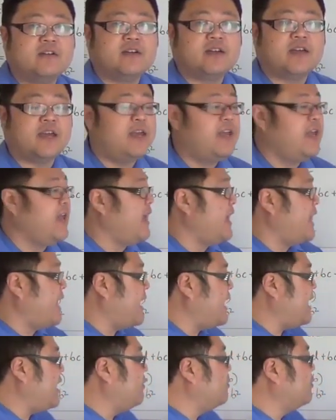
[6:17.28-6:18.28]
Okay?
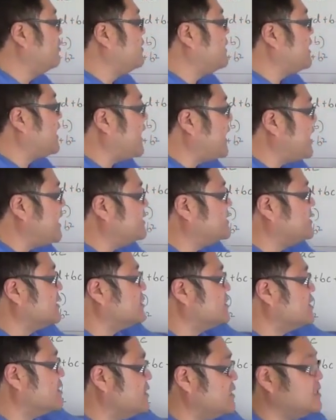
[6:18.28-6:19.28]
How will the answer
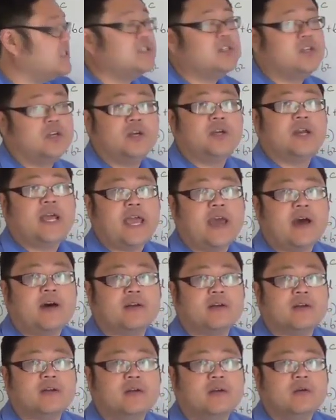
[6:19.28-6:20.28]
to this turn out?